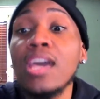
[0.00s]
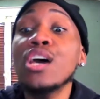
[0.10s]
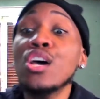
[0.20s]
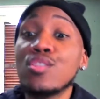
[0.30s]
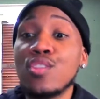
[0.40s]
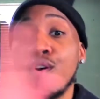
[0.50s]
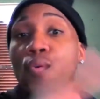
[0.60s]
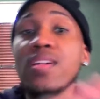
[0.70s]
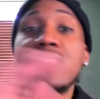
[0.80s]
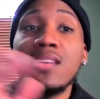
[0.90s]
So
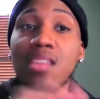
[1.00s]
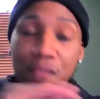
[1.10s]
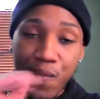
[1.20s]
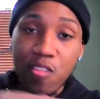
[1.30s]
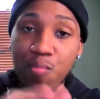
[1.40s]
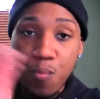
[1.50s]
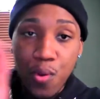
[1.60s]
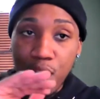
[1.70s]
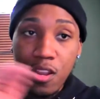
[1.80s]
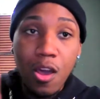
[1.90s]
it's a difference with
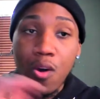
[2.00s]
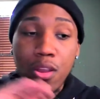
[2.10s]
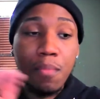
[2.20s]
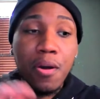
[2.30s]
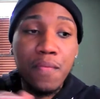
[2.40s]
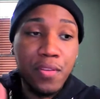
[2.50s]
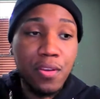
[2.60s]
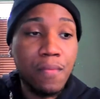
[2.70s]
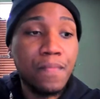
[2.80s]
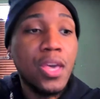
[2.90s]
working on the both of
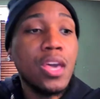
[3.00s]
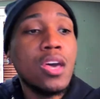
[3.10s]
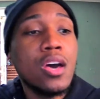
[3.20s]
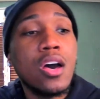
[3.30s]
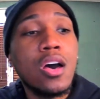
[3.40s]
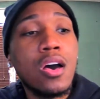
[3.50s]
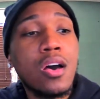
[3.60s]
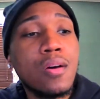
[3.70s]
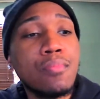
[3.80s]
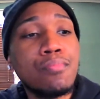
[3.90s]
them.
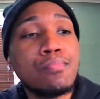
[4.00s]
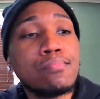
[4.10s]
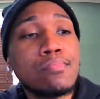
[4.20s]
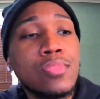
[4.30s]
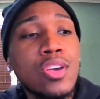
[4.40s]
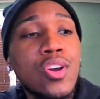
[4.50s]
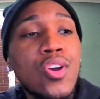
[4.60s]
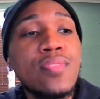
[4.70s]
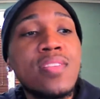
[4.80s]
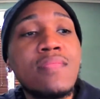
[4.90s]
Um, the
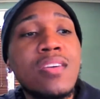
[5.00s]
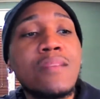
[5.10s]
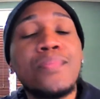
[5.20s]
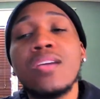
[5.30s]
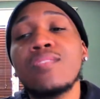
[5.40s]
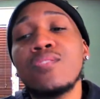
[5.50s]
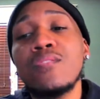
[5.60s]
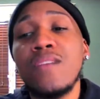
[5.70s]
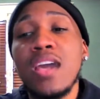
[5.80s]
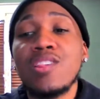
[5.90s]
girls give their opinions on the
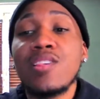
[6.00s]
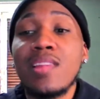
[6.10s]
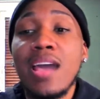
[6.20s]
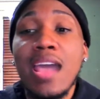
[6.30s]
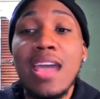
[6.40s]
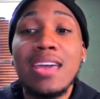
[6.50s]
fashion line.